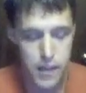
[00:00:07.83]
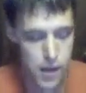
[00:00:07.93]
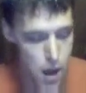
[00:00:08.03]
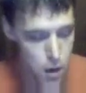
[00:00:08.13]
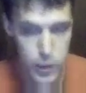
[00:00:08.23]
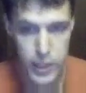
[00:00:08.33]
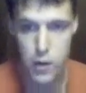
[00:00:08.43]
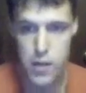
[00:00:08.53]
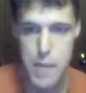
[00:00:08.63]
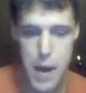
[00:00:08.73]
We're going to go to
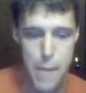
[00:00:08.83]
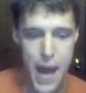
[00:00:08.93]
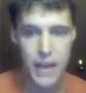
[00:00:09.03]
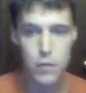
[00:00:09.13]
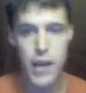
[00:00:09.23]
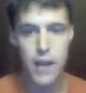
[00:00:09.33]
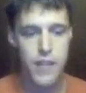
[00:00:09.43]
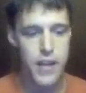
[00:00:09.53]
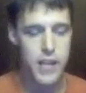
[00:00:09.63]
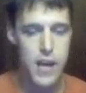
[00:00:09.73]
the mailbag. We have
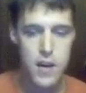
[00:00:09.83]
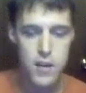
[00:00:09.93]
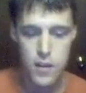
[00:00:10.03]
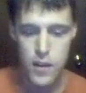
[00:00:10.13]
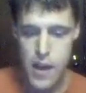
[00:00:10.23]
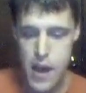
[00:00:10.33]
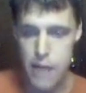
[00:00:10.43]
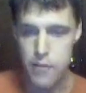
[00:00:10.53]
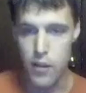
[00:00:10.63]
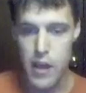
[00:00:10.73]

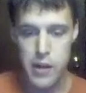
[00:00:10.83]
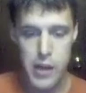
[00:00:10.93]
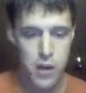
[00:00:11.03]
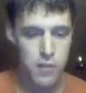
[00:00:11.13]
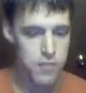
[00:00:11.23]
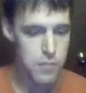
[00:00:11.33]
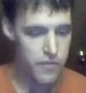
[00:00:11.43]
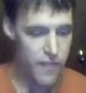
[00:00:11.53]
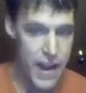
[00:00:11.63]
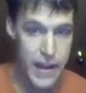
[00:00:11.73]
a letter here from a
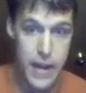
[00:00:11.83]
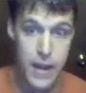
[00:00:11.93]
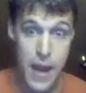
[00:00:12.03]
fan,